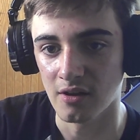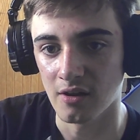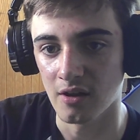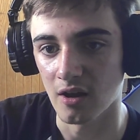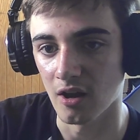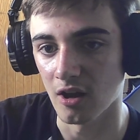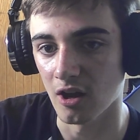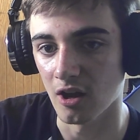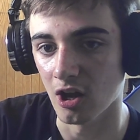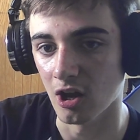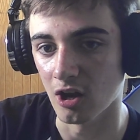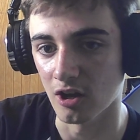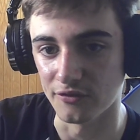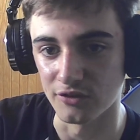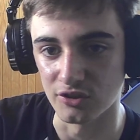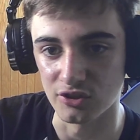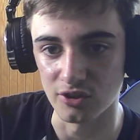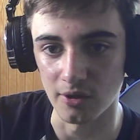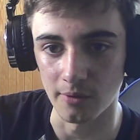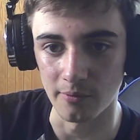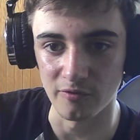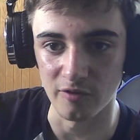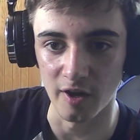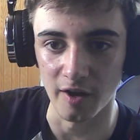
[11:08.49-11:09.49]
Look at the
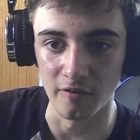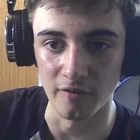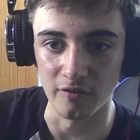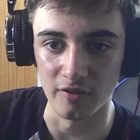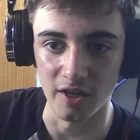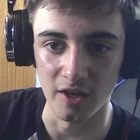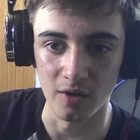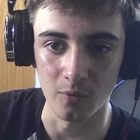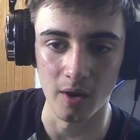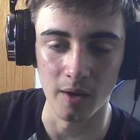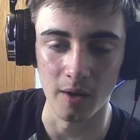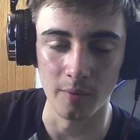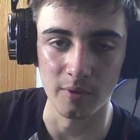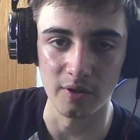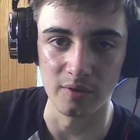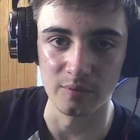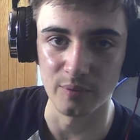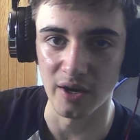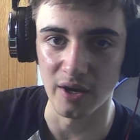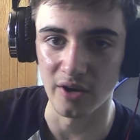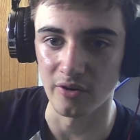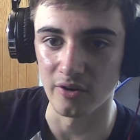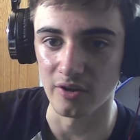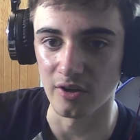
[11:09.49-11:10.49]
top 5 and get a Whitebeard
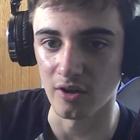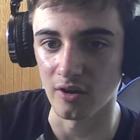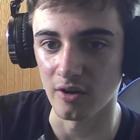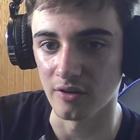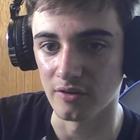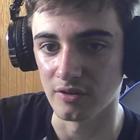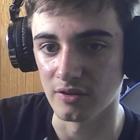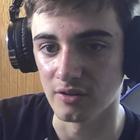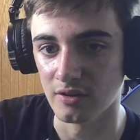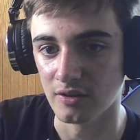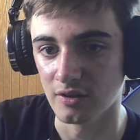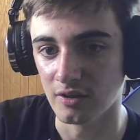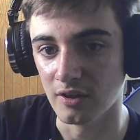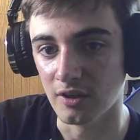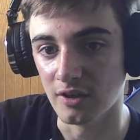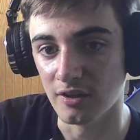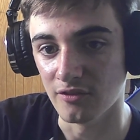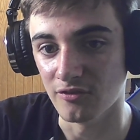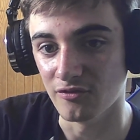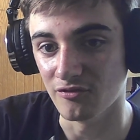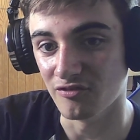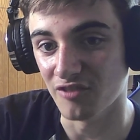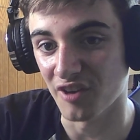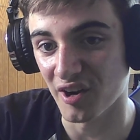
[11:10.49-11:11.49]
Pirate card.
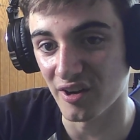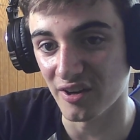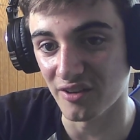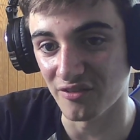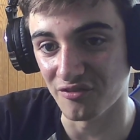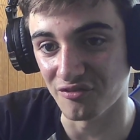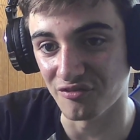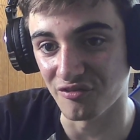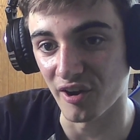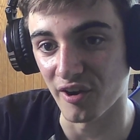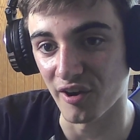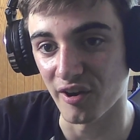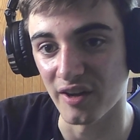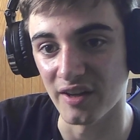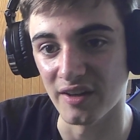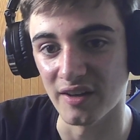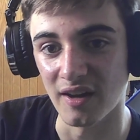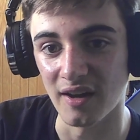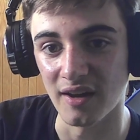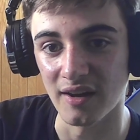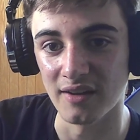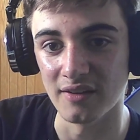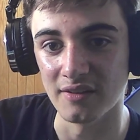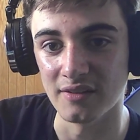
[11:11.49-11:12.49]
Very, very
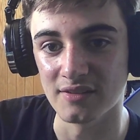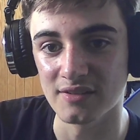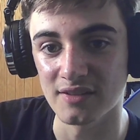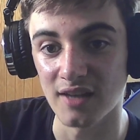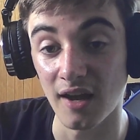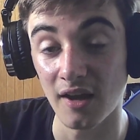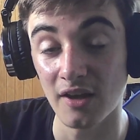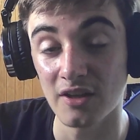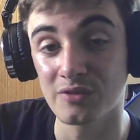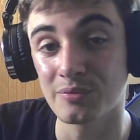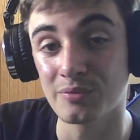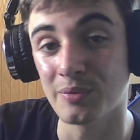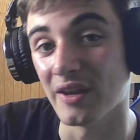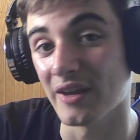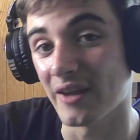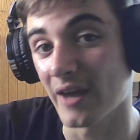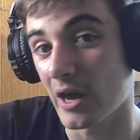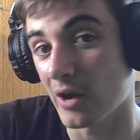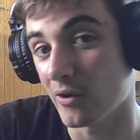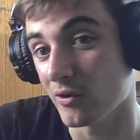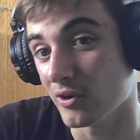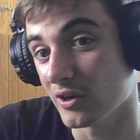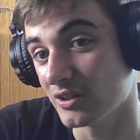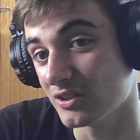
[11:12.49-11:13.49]
nice. It has to be a
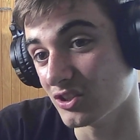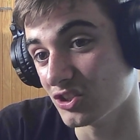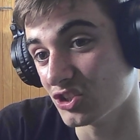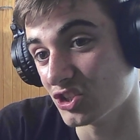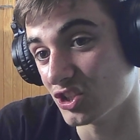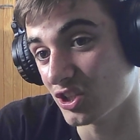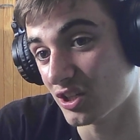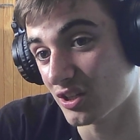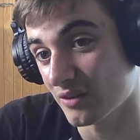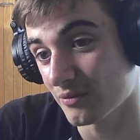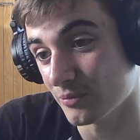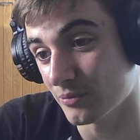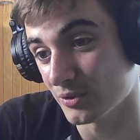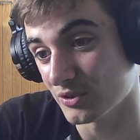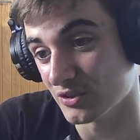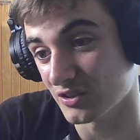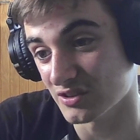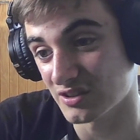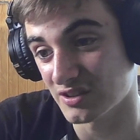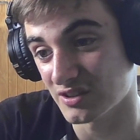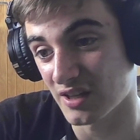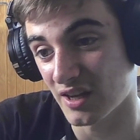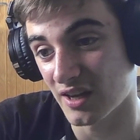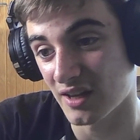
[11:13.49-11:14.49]
character, which is
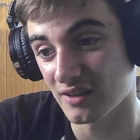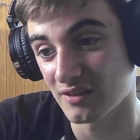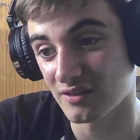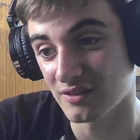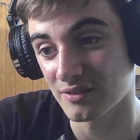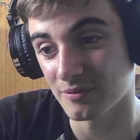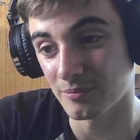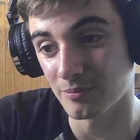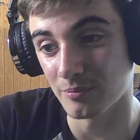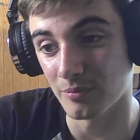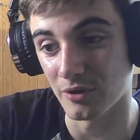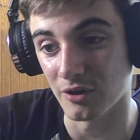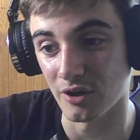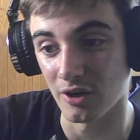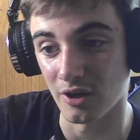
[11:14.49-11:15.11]
sad, but